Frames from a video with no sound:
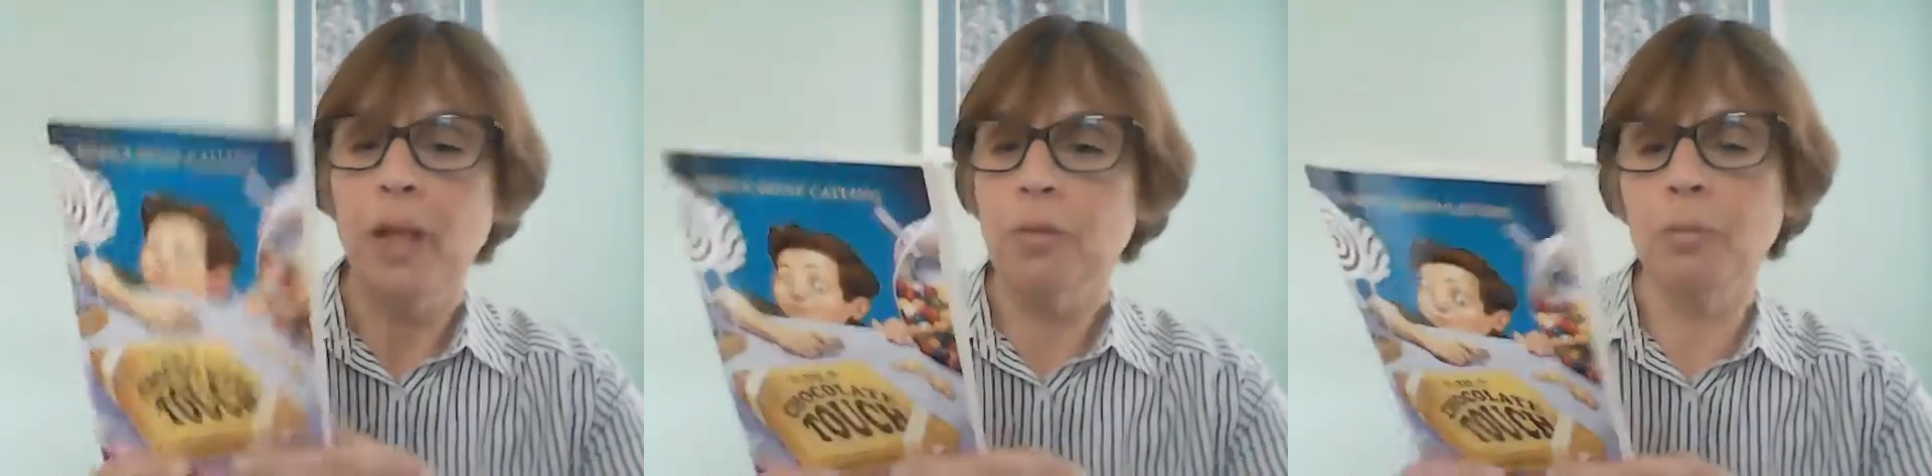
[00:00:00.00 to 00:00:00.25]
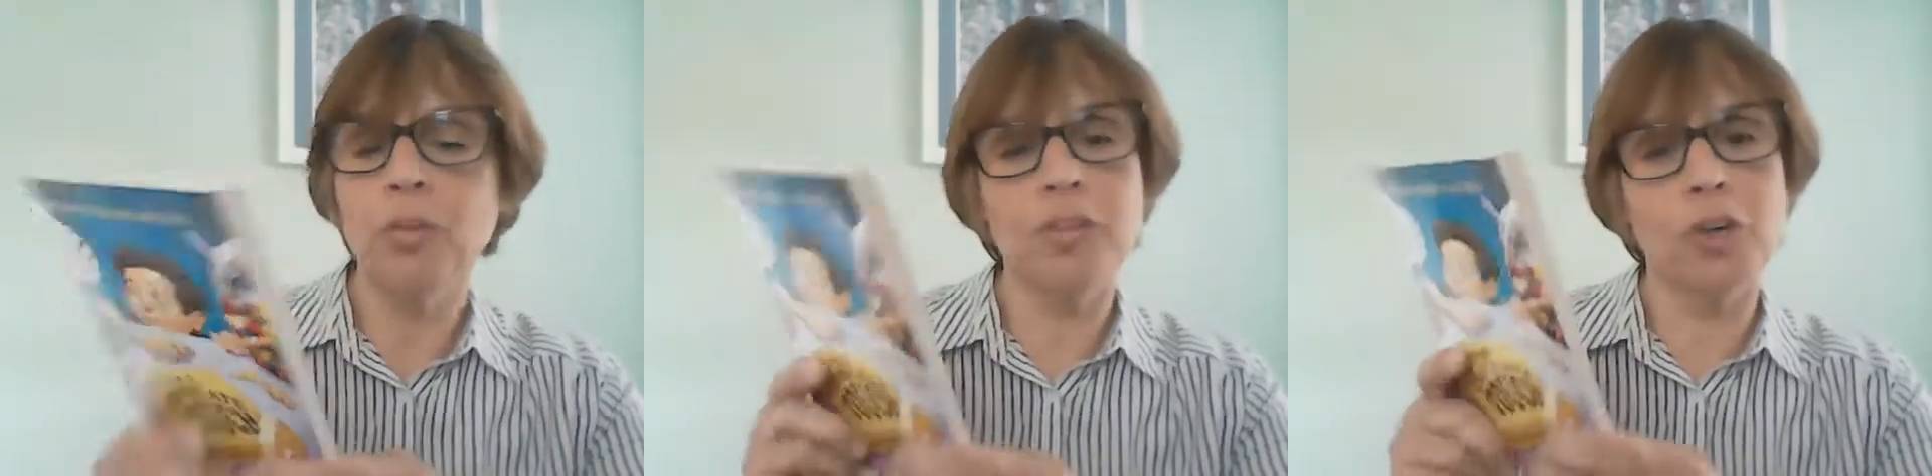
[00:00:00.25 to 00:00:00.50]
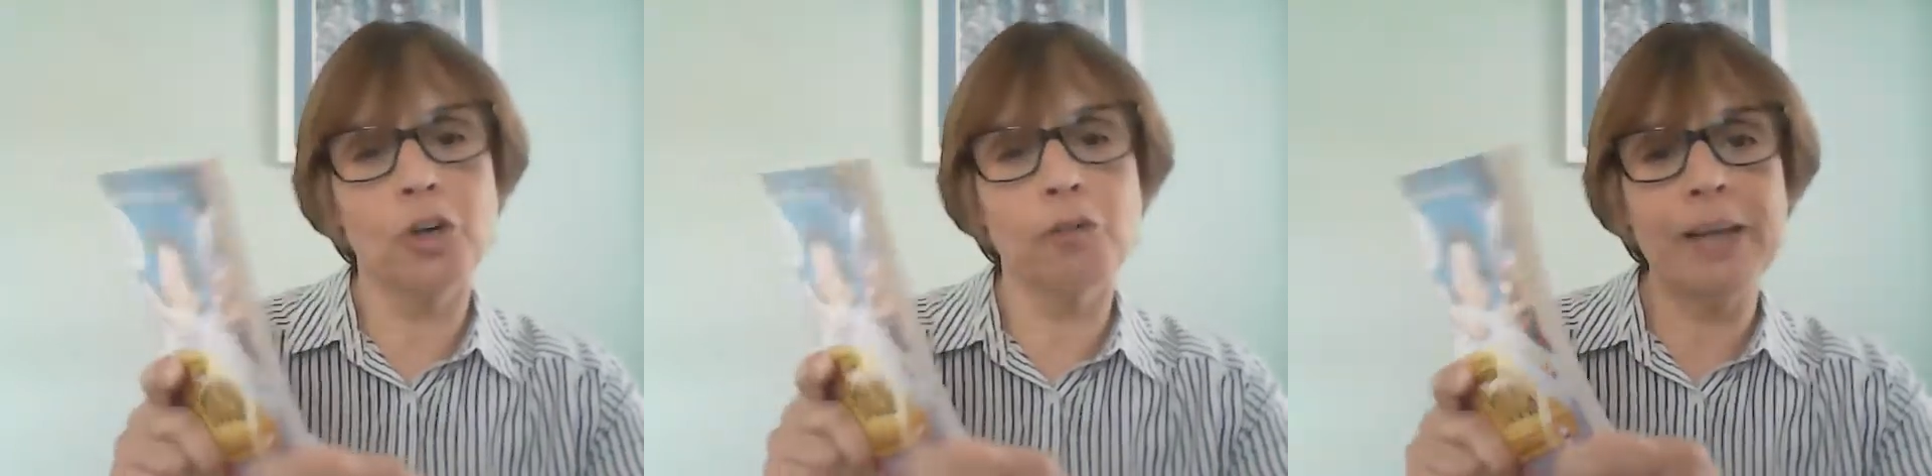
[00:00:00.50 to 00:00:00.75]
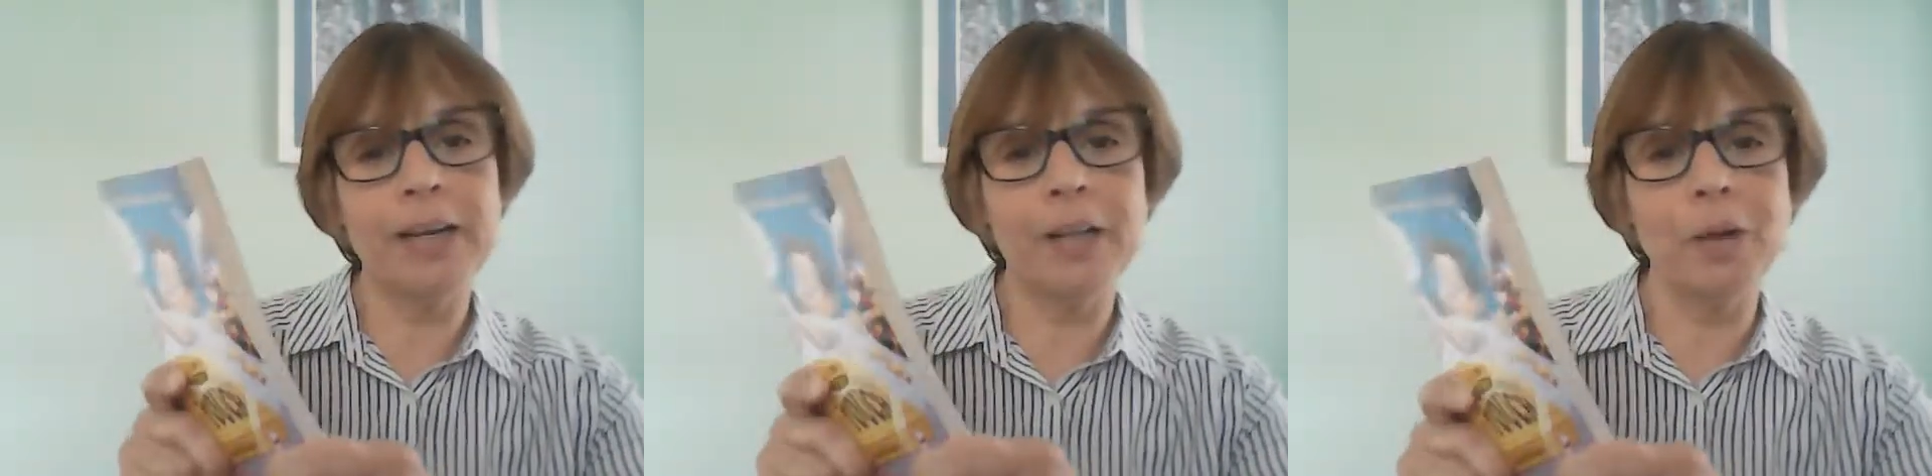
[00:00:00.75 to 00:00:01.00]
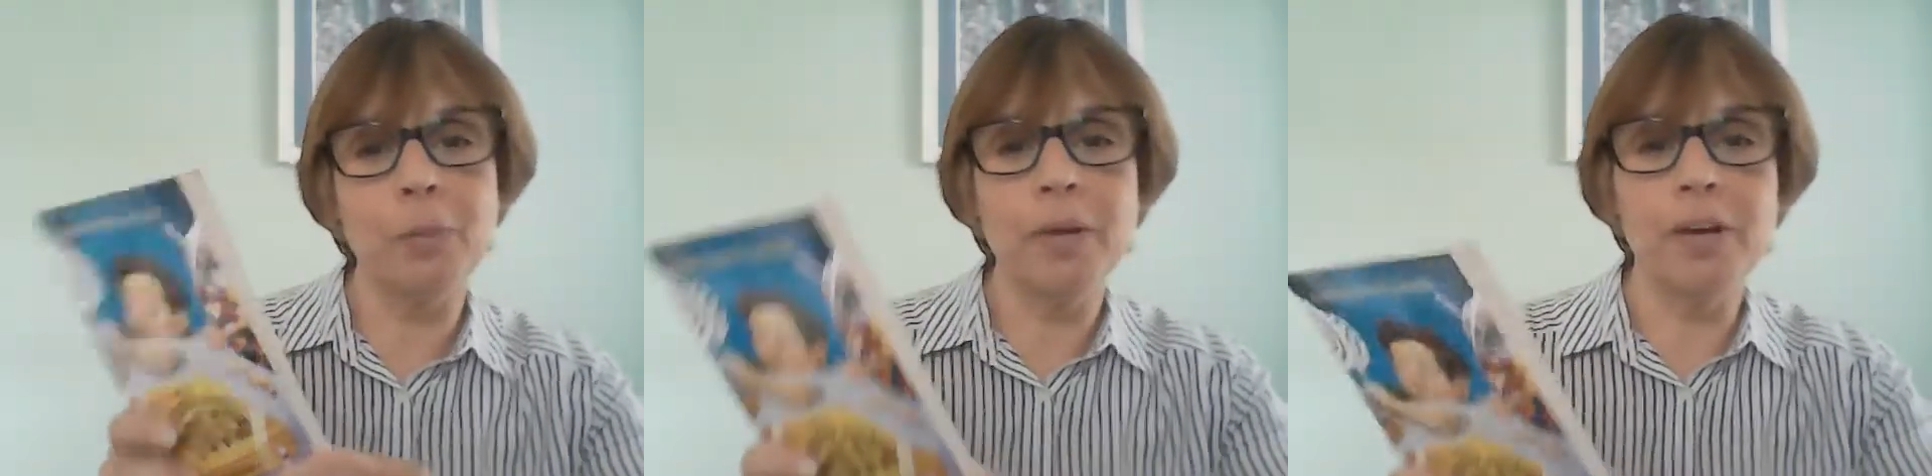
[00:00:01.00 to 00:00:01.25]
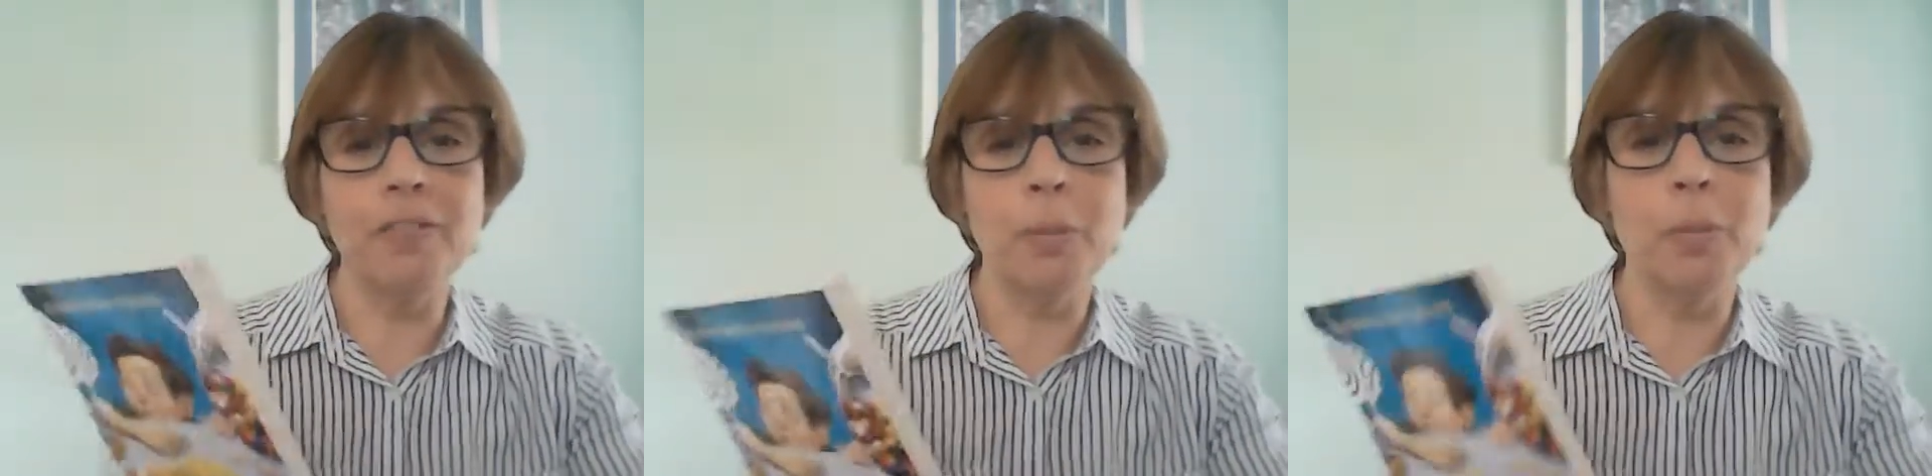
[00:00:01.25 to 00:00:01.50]
So I'm just going to read a little
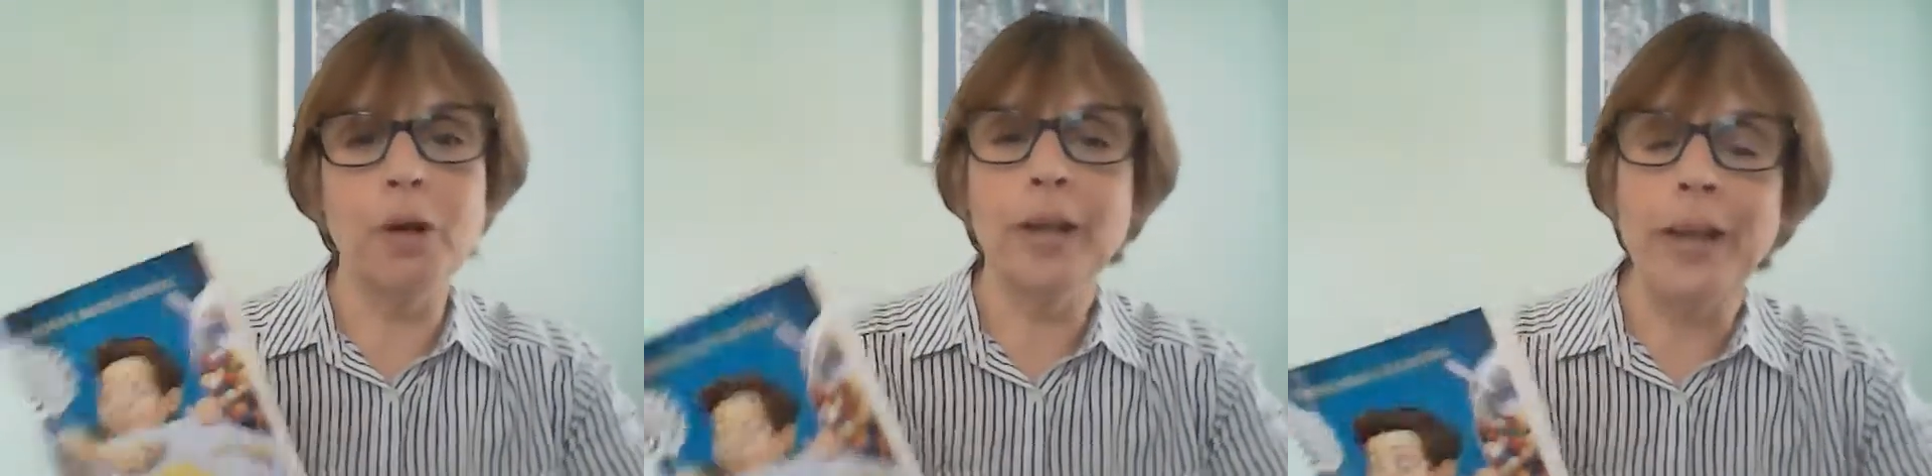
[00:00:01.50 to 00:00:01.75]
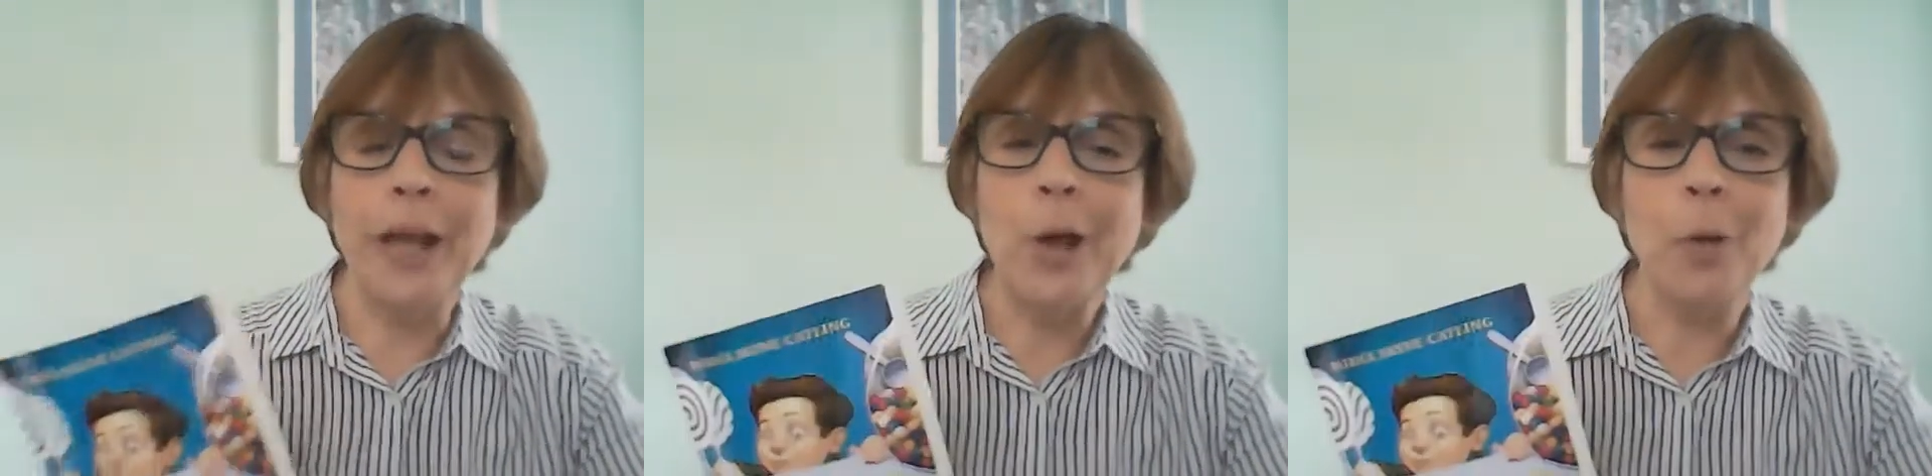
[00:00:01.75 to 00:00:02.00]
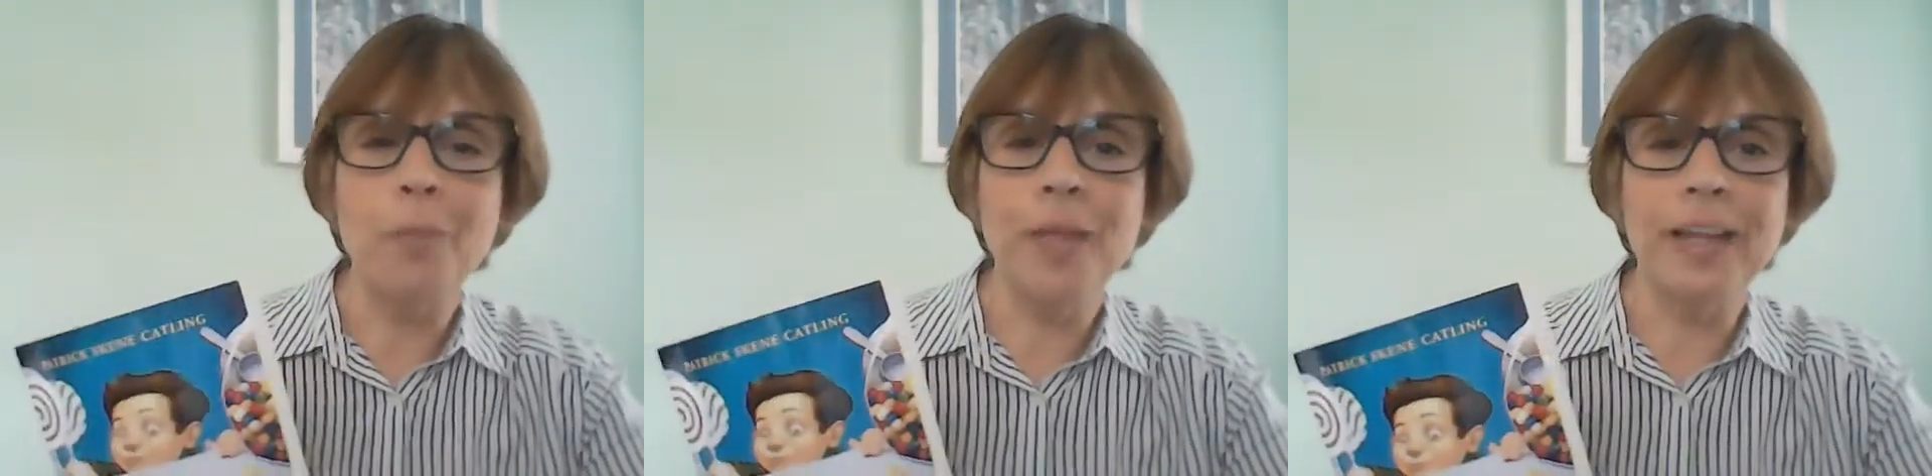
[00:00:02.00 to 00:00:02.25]
bit of the book and I hope